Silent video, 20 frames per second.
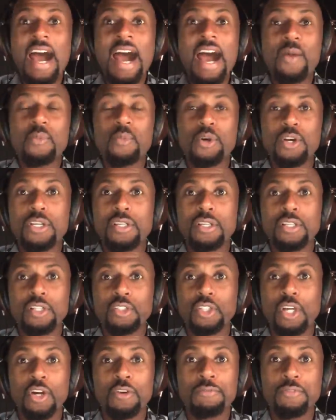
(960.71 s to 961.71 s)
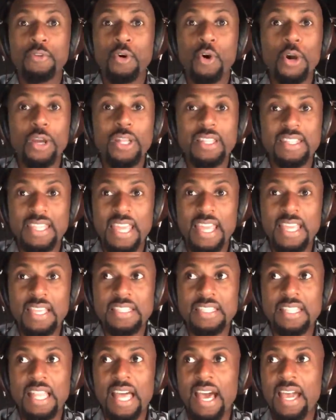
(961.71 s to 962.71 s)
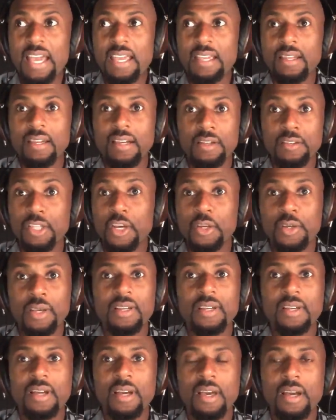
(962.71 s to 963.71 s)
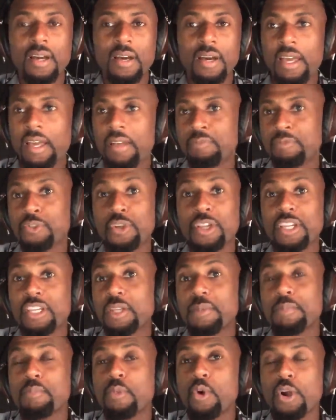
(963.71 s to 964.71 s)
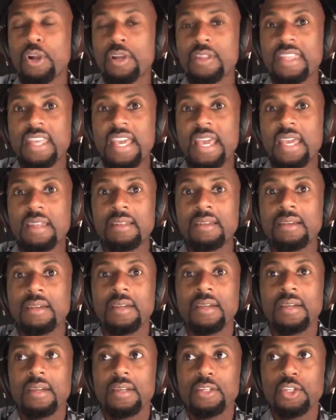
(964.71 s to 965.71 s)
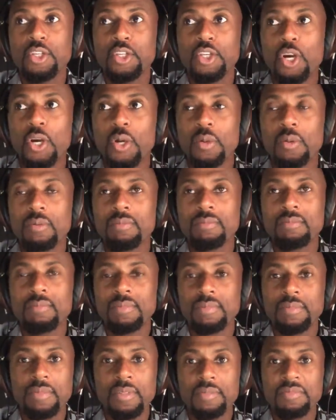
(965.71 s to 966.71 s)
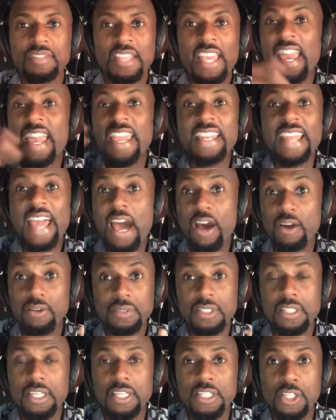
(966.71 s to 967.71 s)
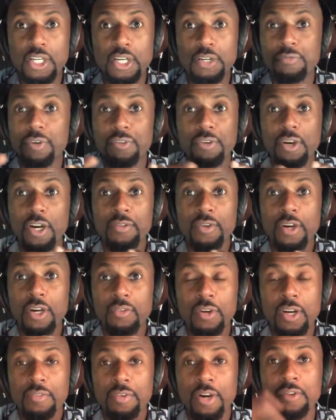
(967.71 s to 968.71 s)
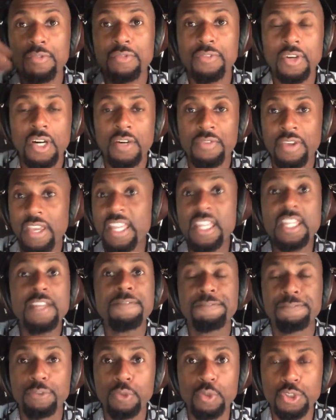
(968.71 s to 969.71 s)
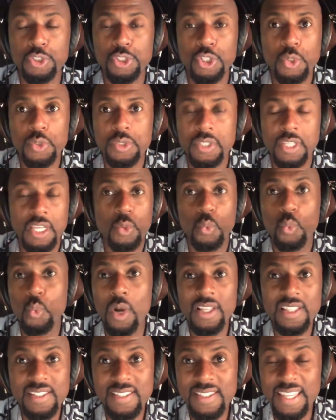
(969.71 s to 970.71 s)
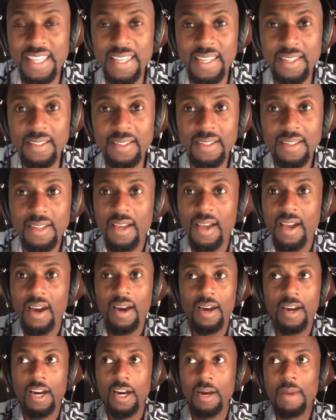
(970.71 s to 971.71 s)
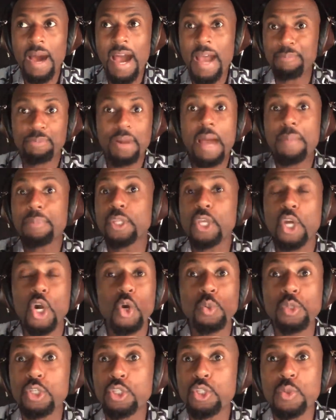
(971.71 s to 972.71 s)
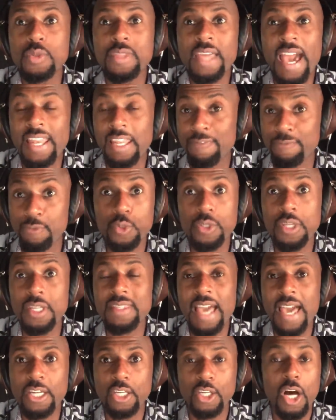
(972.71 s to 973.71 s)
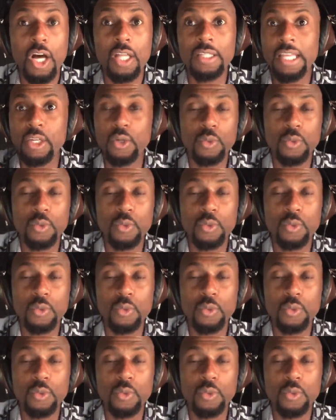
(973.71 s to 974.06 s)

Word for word: I would avoid things like, look, drinking more than, you know, eight ounces of, of, of, of, of any fruit juice in one sitting. Um, I probably only do that if you did that at all.